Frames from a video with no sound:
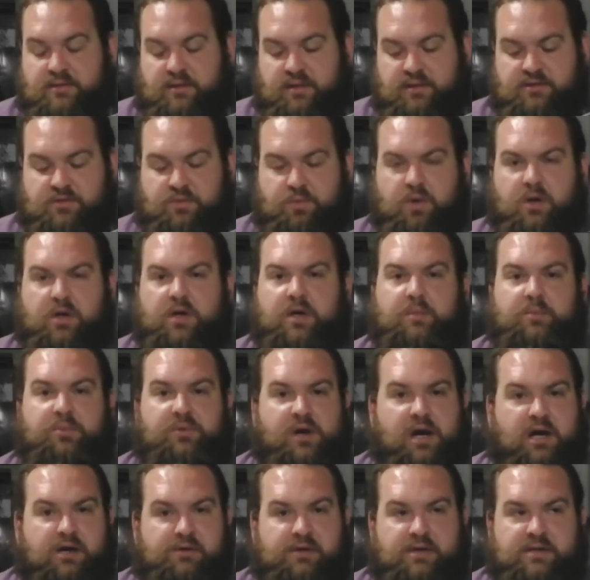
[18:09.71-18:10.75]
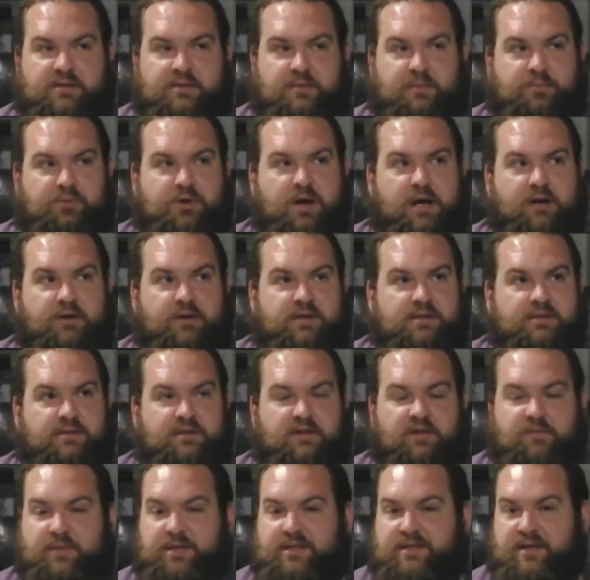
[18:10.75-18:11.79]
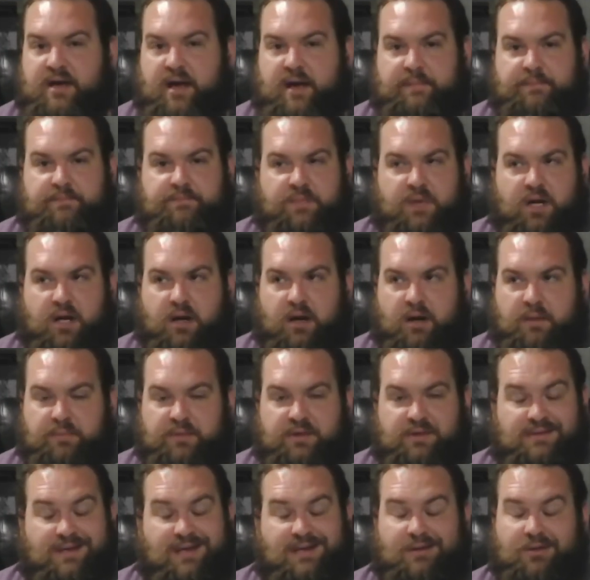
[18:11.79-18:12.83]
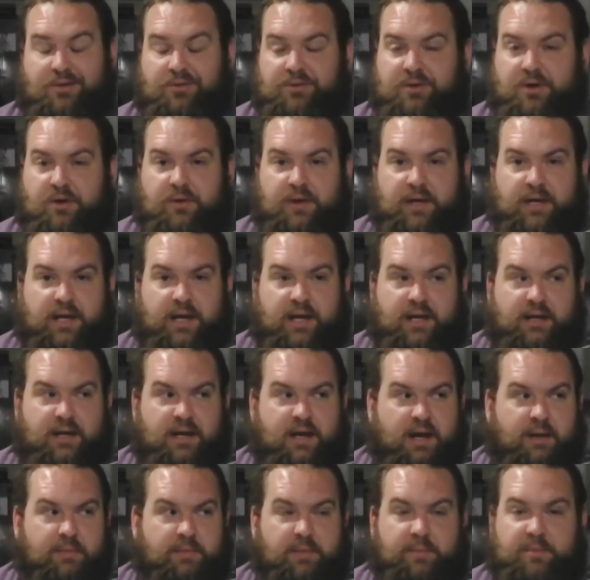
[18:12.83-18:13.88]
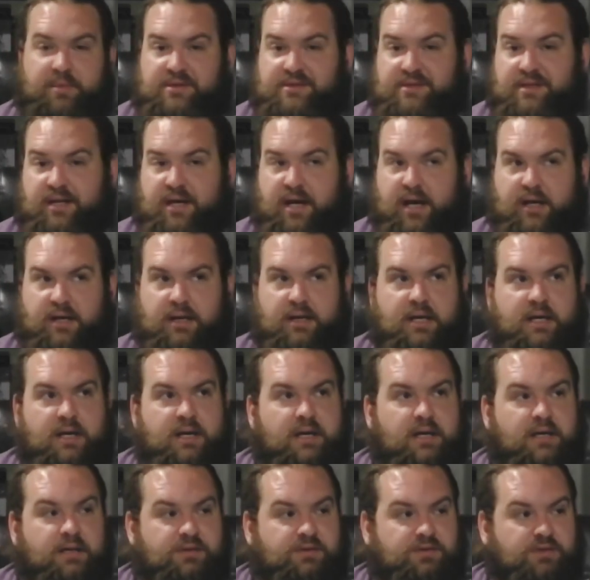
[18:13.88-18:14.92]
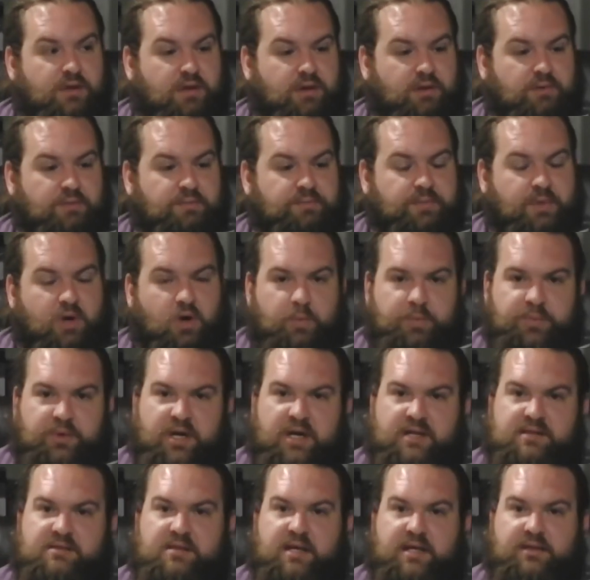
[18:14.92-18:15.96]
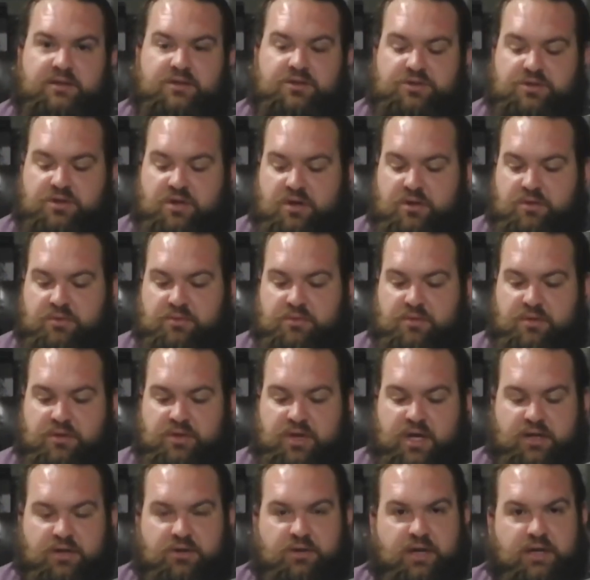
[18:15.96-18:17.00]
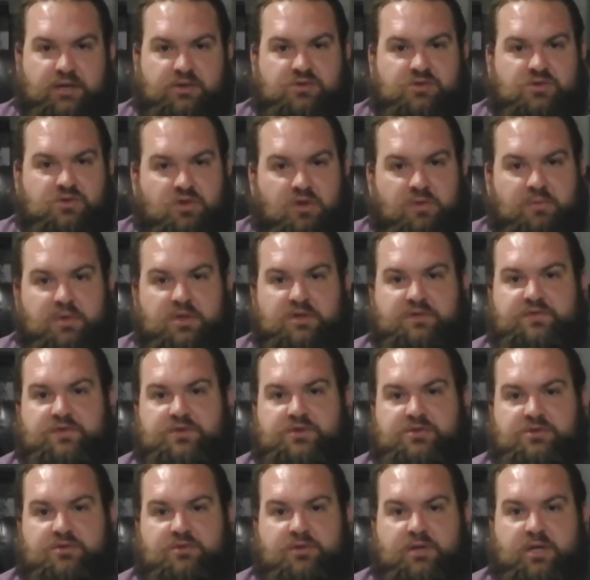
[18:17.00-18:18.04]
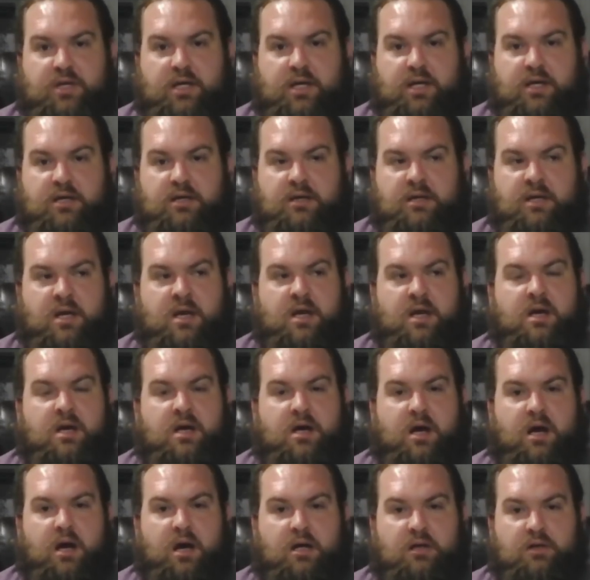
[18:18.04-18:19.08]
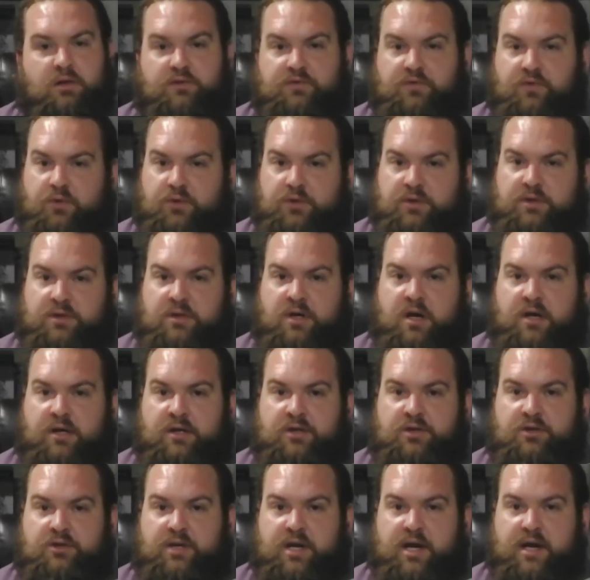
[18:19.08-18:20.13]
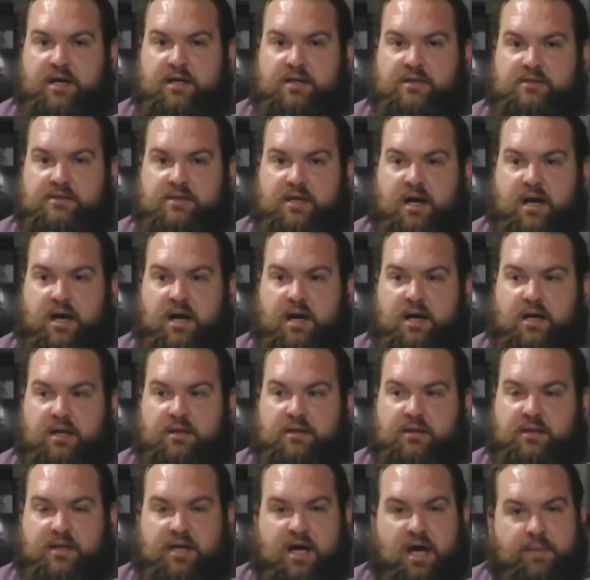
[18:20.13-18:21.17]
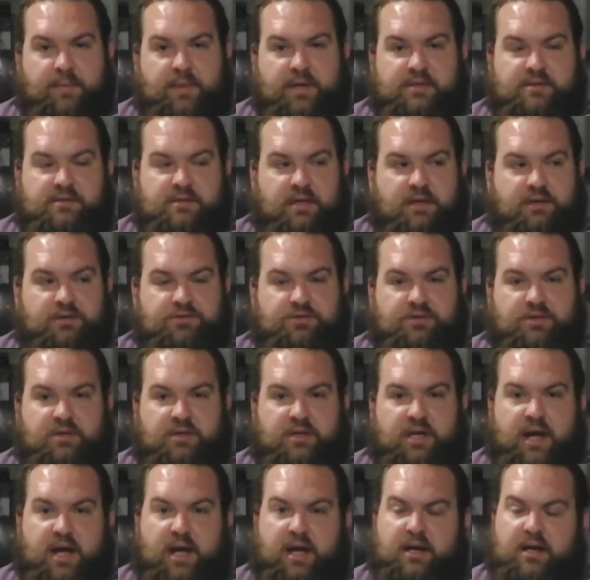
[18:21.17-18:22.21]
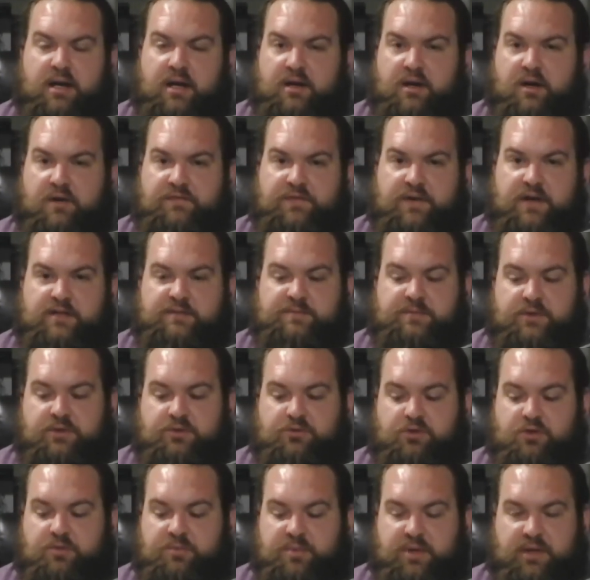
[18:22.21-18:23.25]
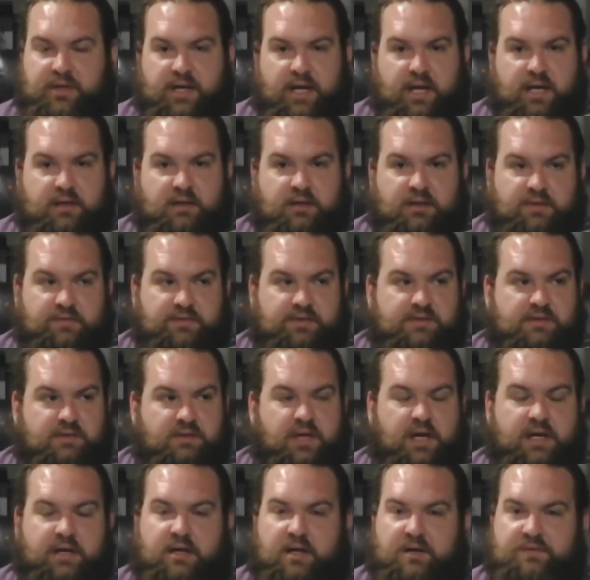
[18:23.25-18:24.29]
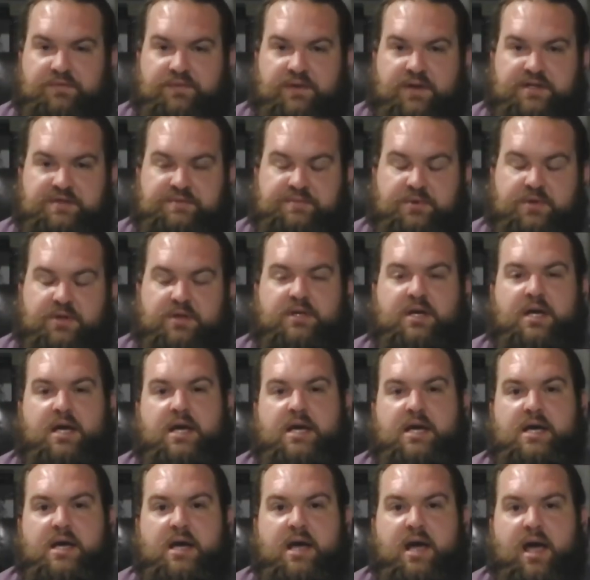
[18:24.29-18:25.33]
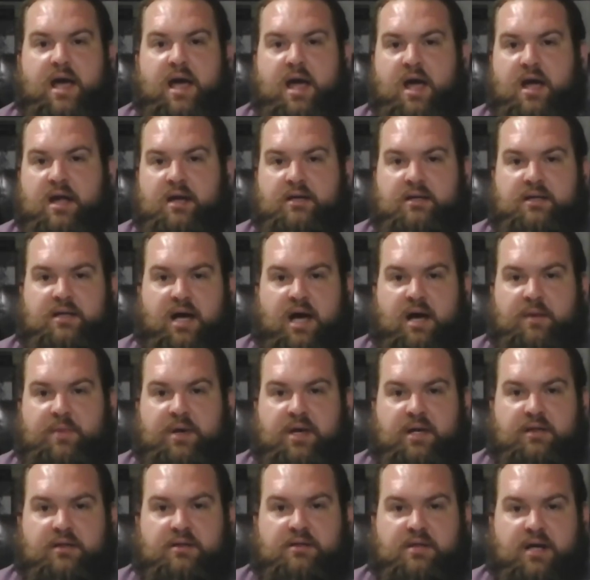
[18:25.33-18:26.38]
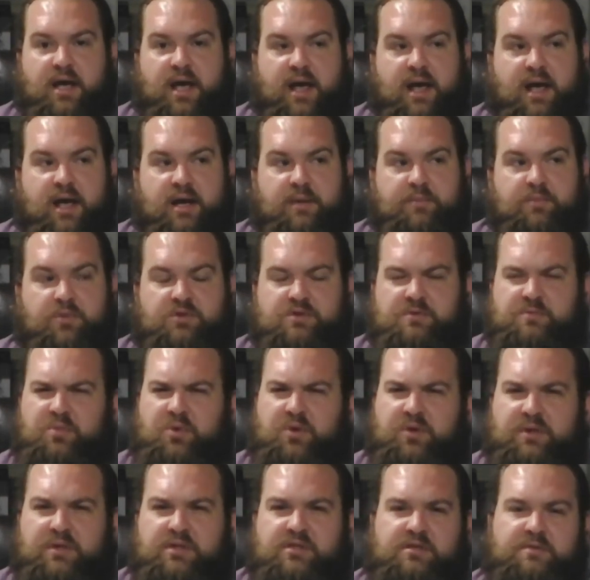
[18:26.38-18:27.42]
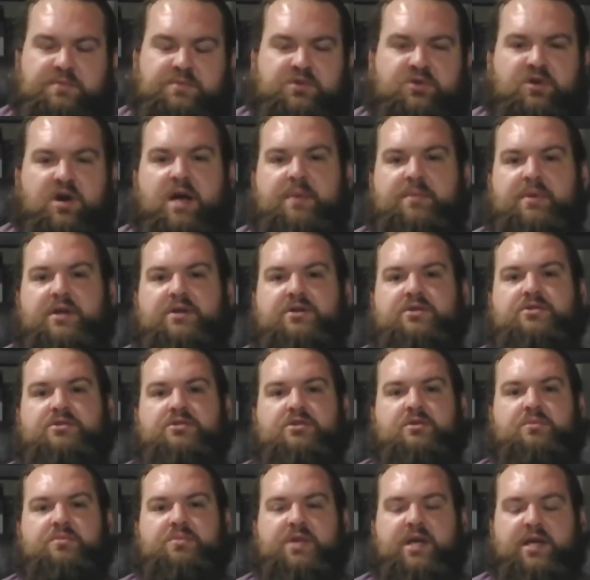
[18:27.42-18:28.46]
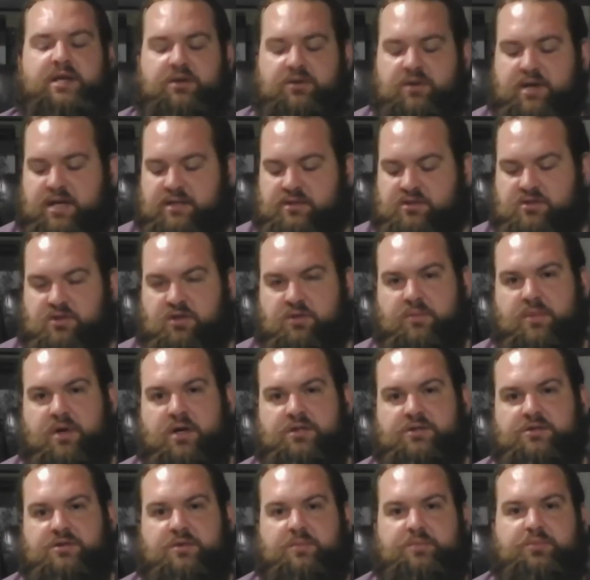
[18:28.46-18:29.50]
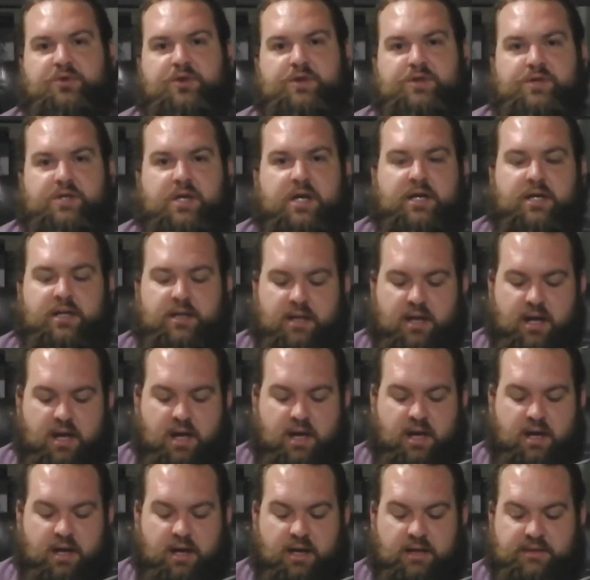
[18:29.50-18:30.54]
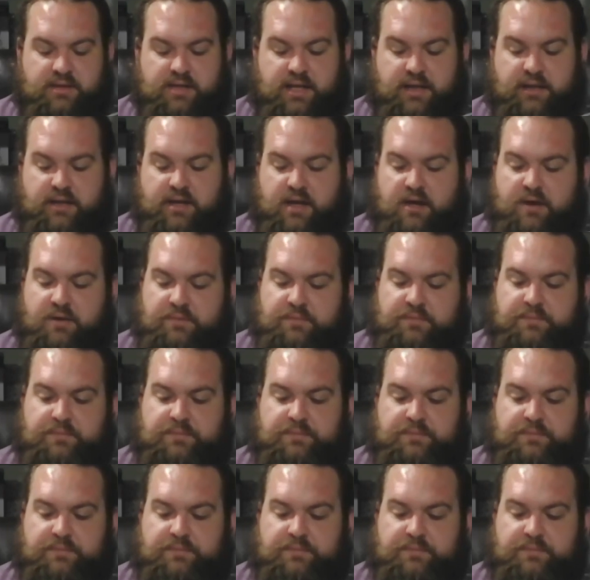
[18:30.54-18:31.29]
It's a work in progress. Give me time, because I don't know it, and I'm a busy guy. So, hope you guys liked the show. Thank you guys so much for tuning in. I look forward to talking to you guys on the comment section and on our Facebook group. Again, give us a like on Facebook, and comment, and most importantly, subscribe on YouTube. Thank you guys so much. Appreciate it. Take care.